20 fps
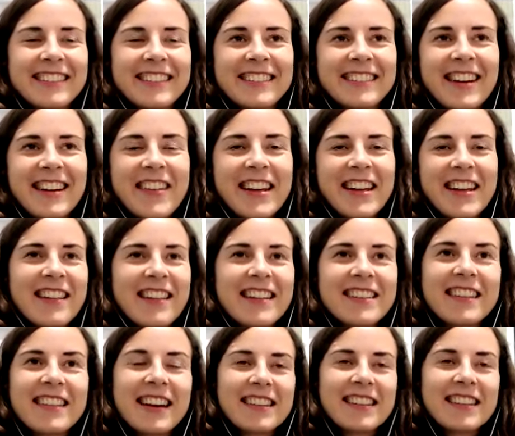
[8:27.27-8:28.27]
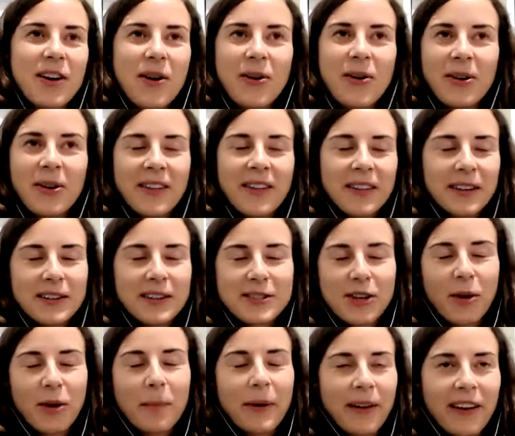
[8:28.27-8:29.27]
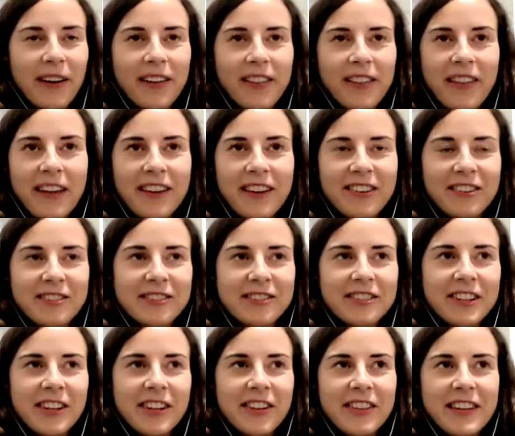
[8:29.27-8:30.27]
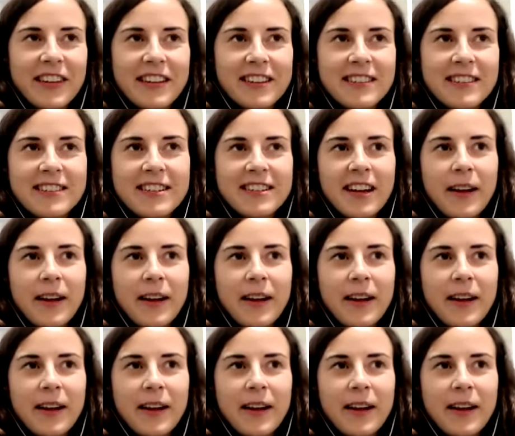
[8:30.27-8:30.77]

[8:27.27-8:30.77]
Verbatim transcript: I mean, it, it, that's a whole other topic, I think, of, you know, these